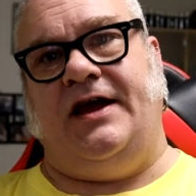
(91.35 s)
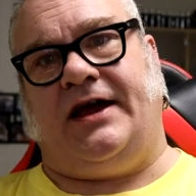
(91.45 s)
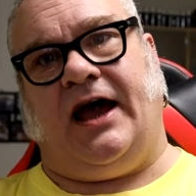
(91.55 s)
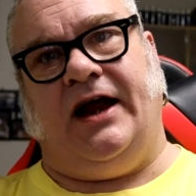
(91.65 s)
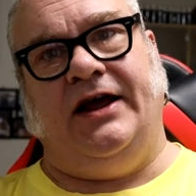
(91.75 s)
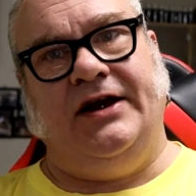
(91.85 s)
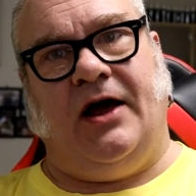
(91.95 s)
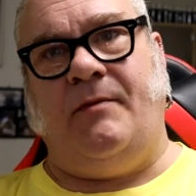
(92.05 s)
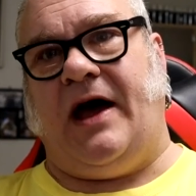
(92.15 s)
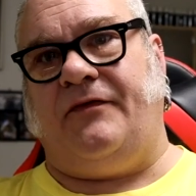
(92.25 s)
They kind of
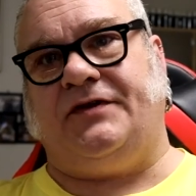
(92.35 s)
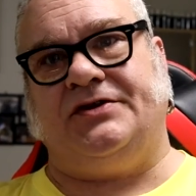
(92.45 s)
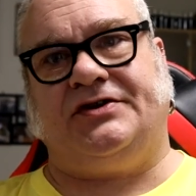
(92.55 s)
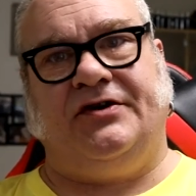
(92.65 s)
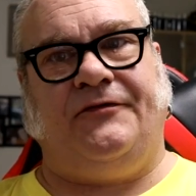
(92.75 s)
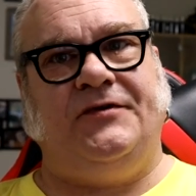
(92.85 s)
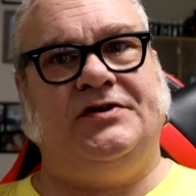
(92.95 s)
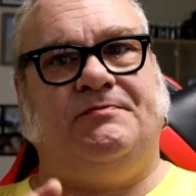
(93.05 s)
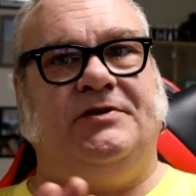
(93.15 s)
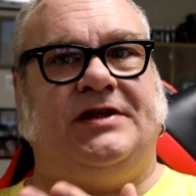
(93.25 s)
numb out the
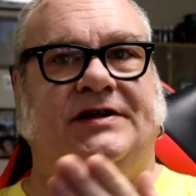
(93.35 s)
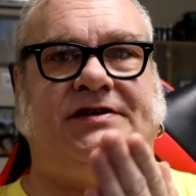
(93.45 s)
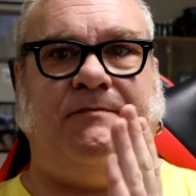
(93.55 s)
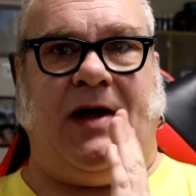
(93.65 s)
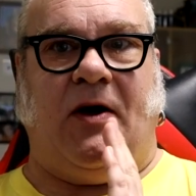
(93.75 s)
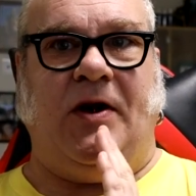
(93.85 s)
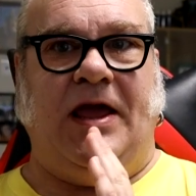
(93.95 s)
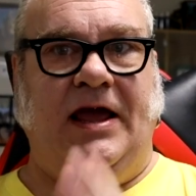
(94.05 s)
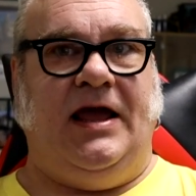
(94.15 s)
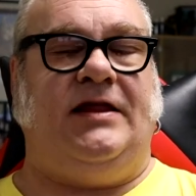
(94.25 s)
surface, but that's about
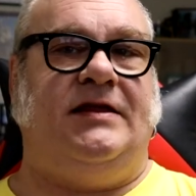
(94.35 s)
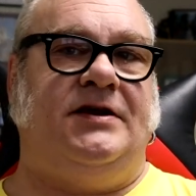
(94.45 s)
it.